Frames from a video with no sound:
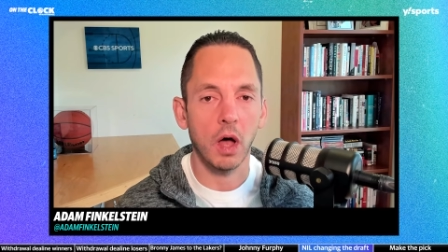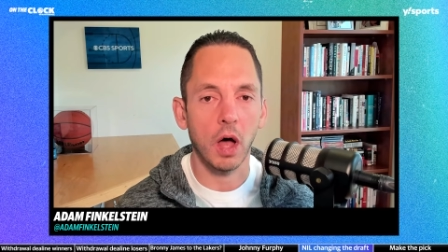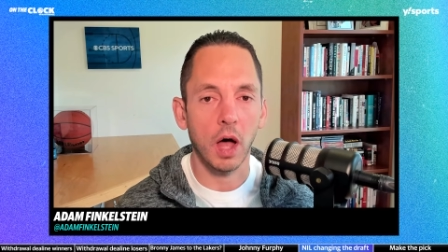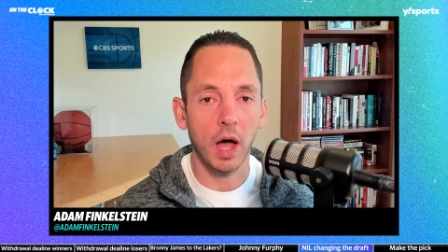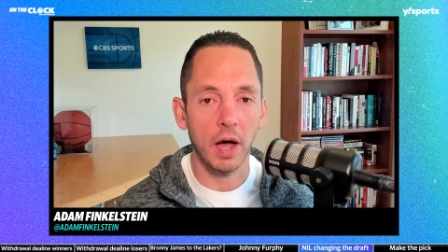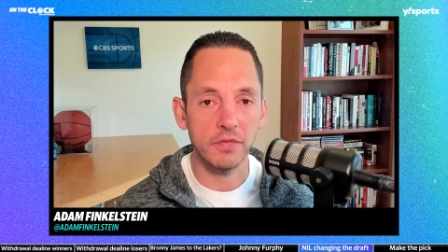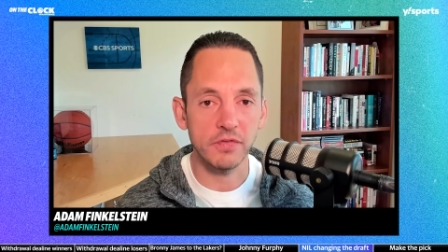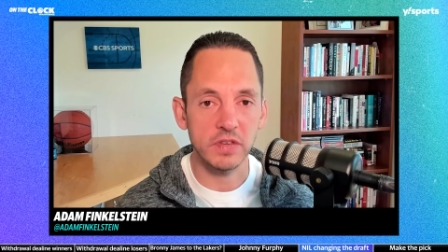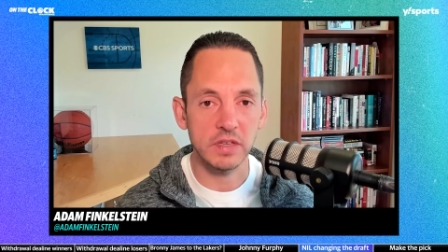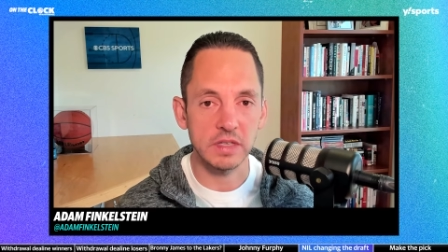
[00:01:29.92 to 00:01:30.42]

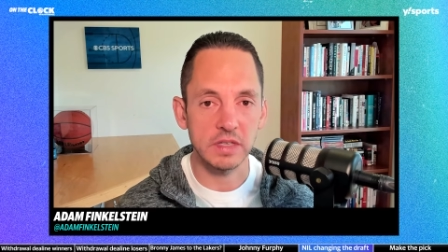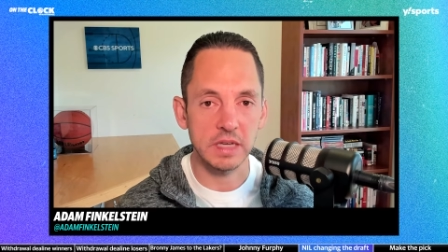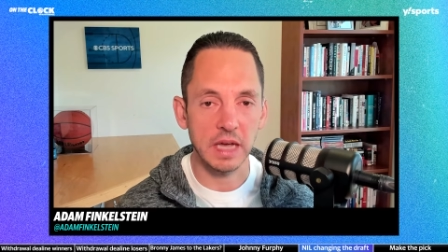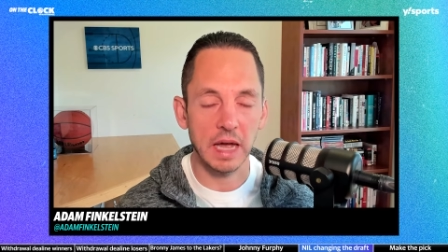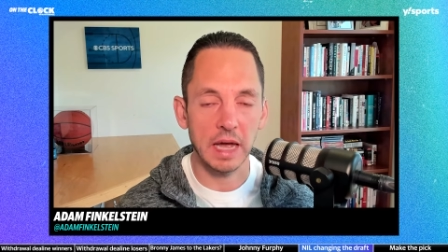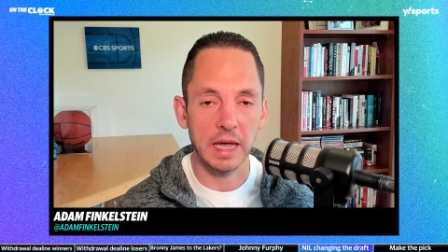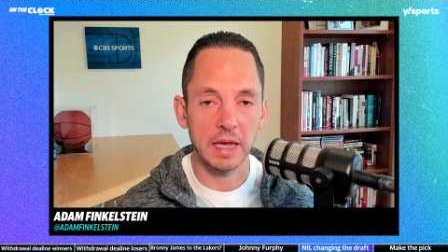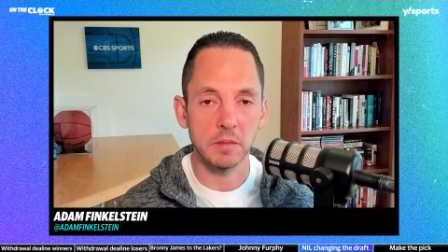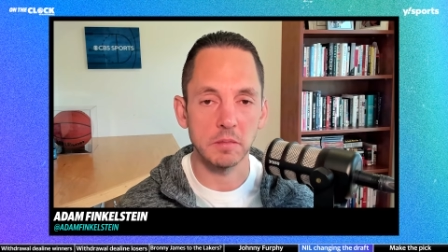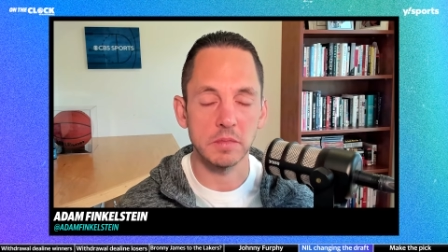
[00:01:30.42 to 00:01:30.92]

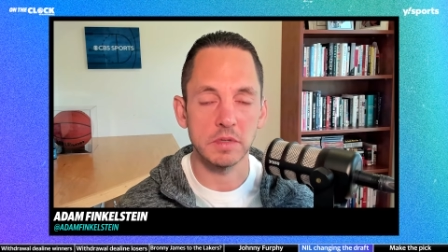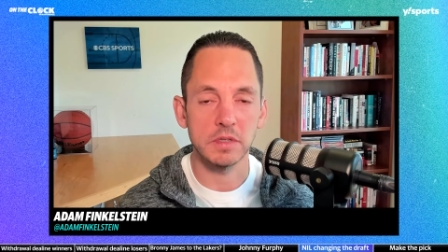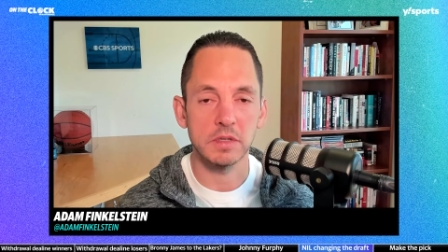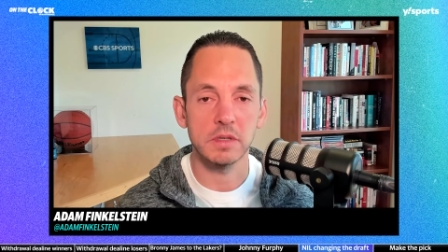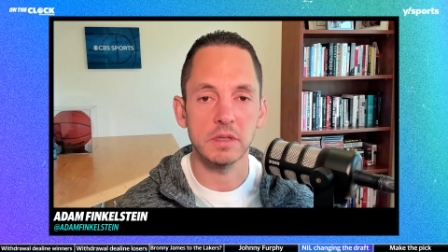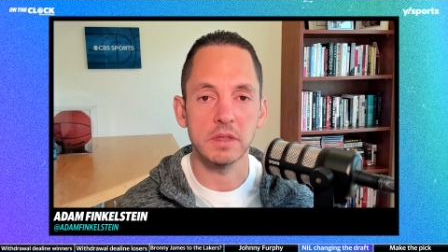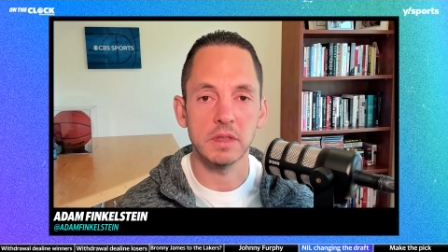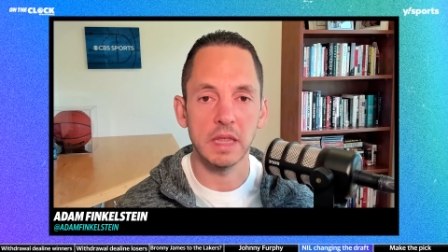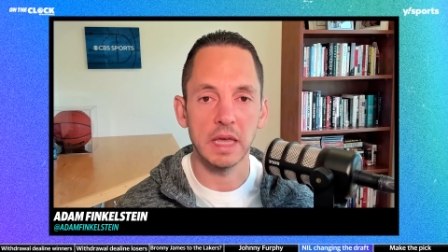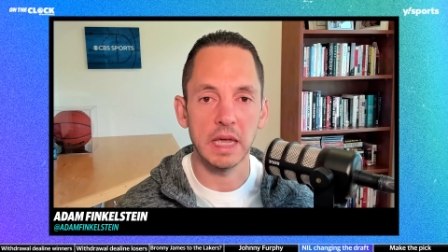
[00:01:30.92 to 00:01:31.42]

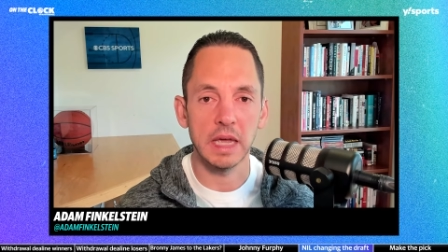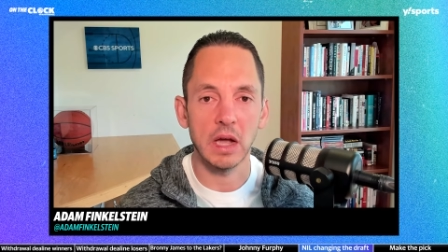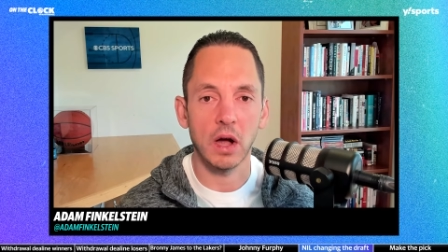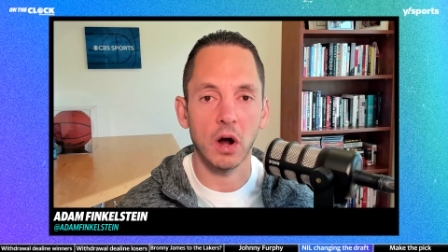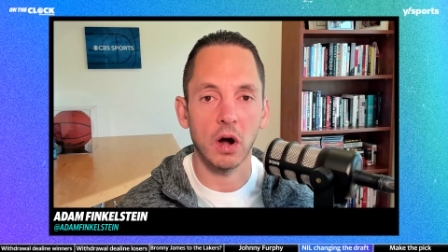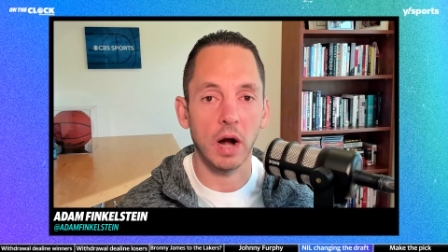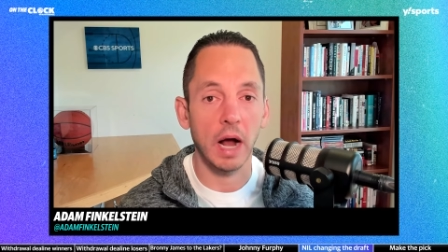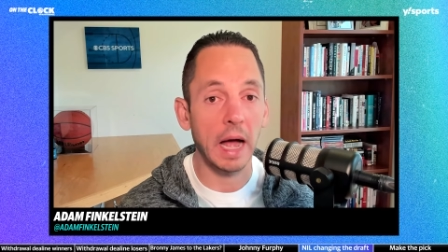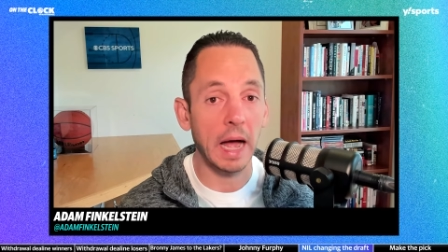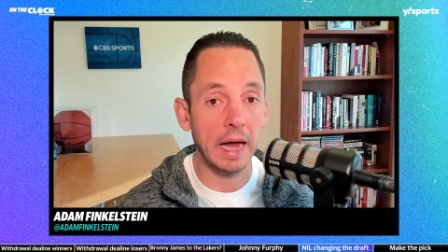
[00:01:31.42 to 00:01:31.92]
oftentimes they
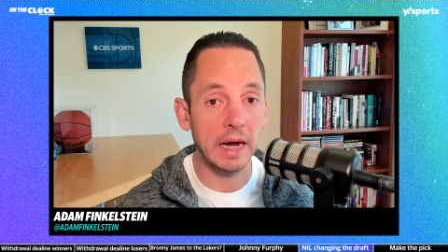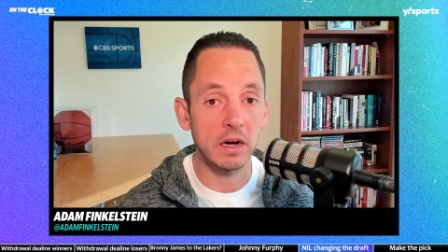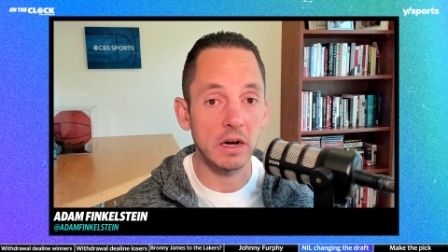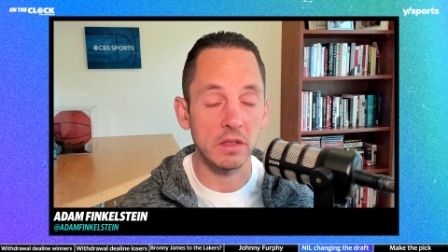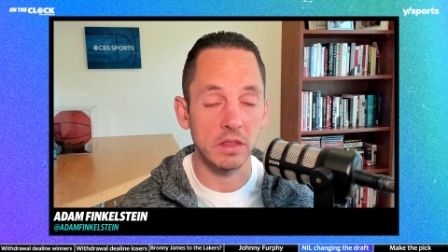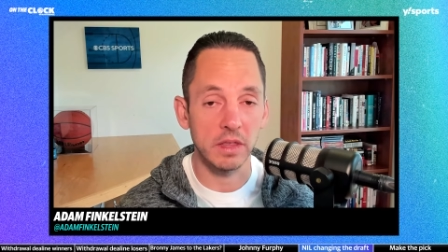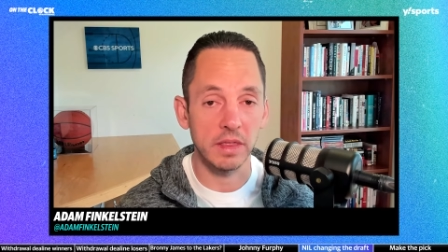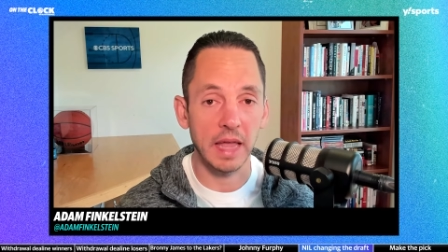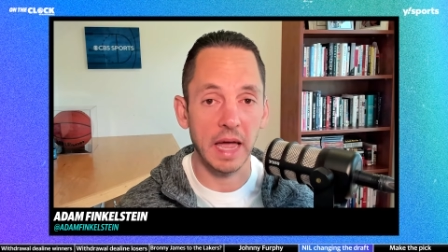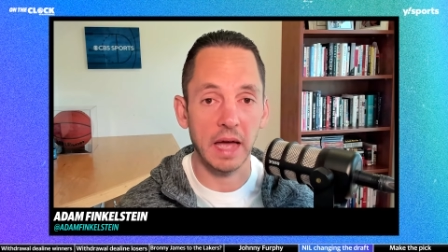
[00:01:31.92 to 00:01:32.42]
are
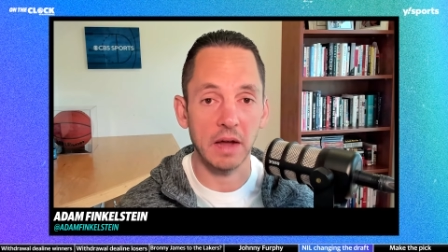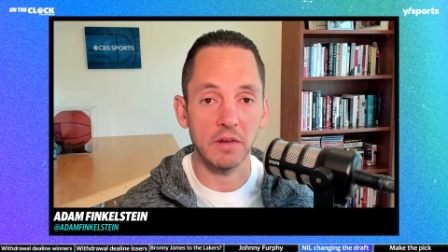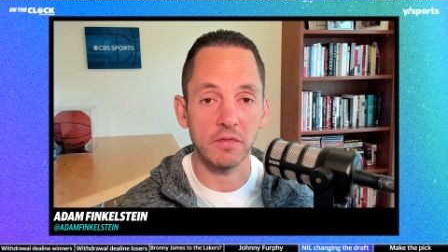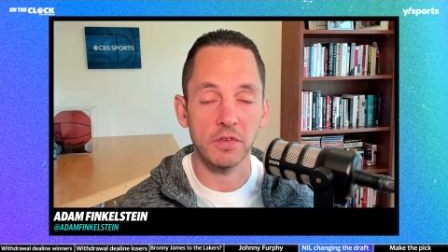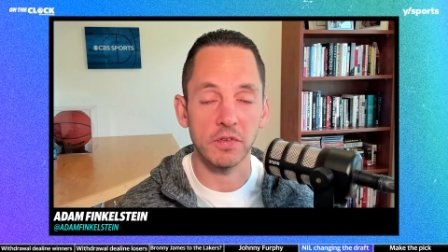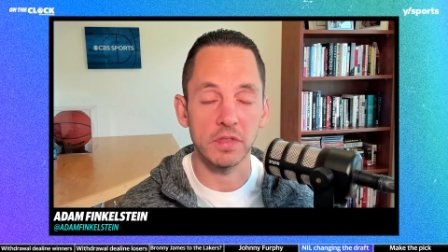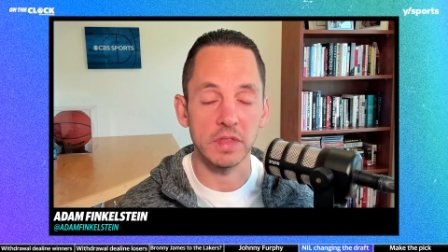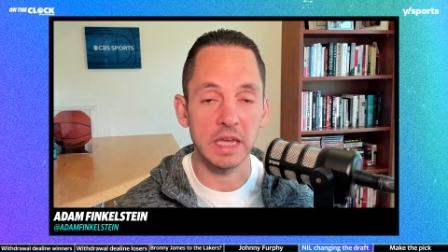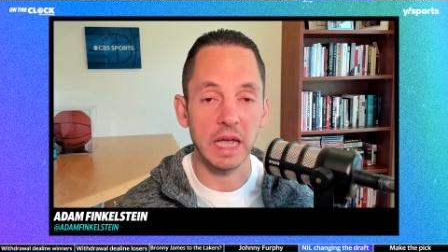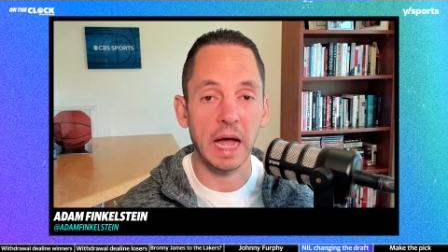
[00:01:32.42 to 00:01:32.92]
higher than that
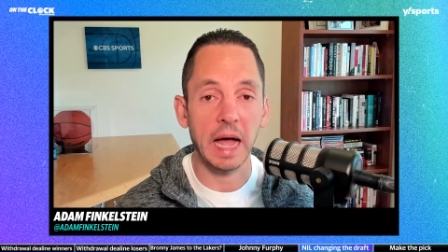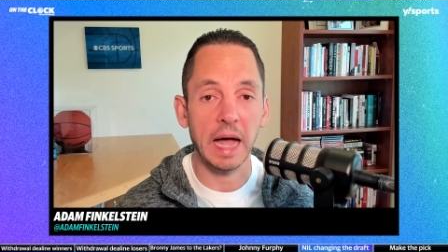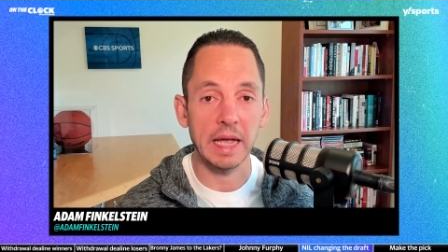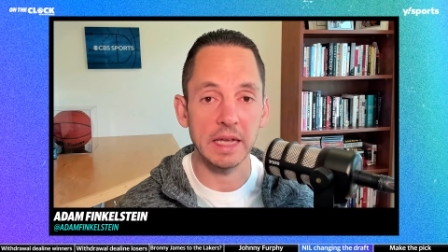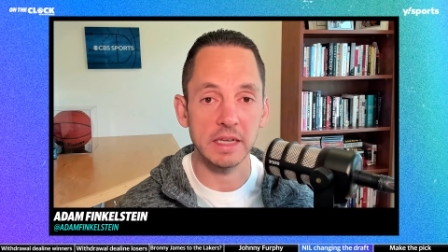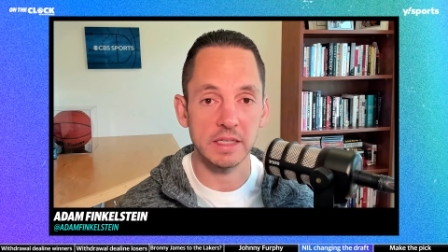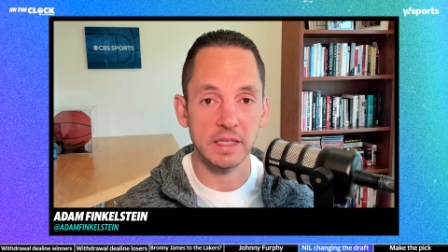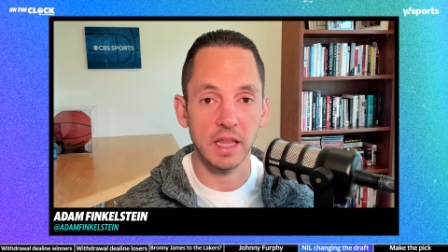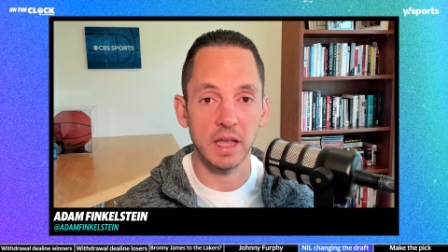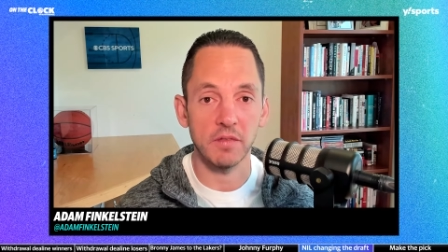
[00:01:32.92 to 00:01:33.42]
for the
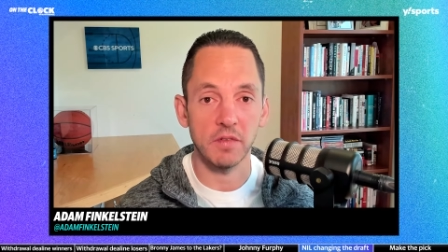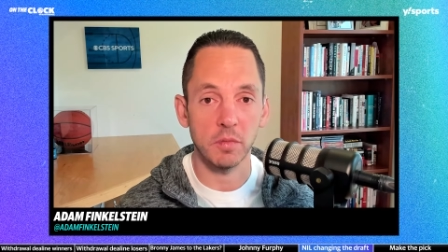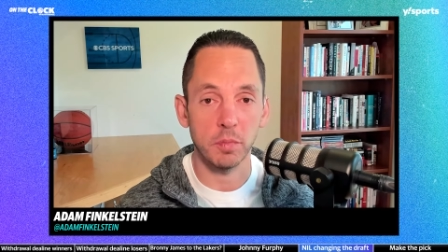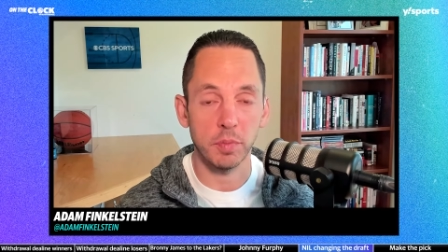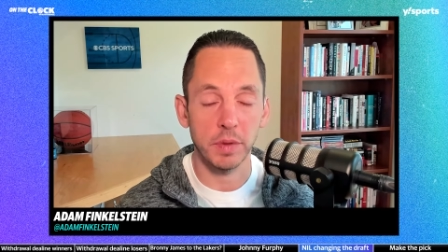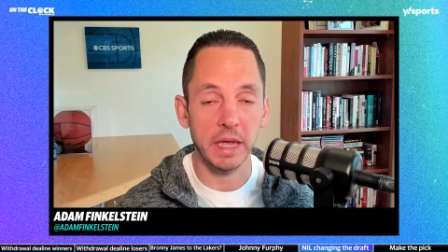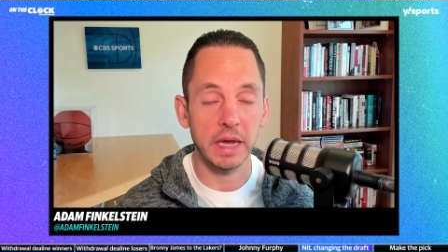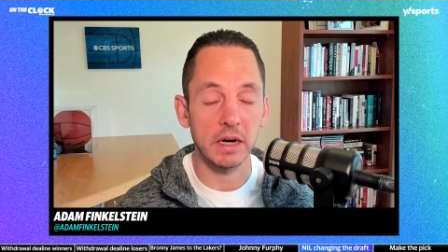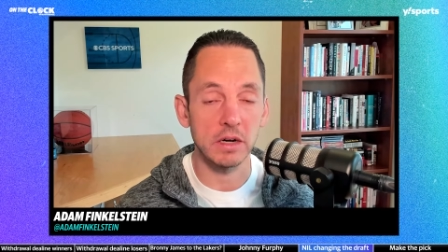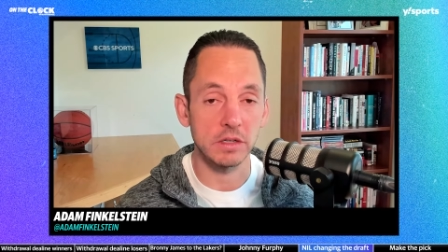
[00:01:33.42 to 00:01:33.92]
highest level
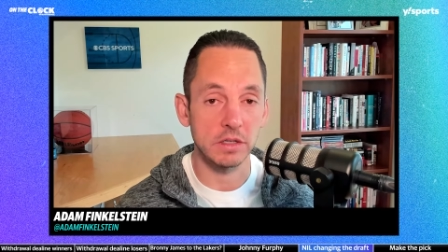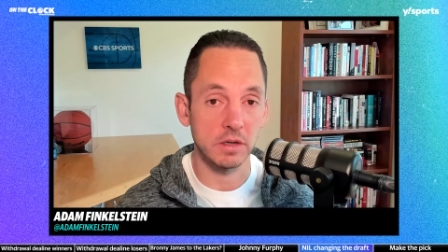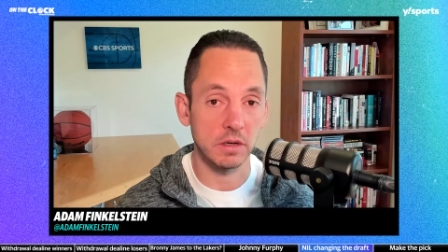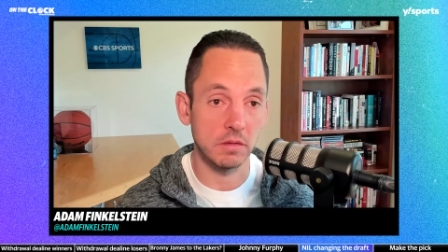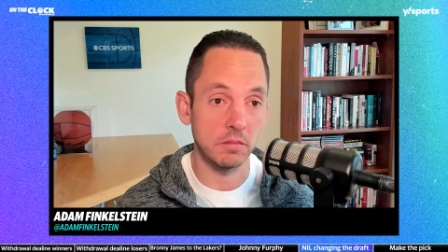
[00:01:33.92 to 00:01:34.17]
players.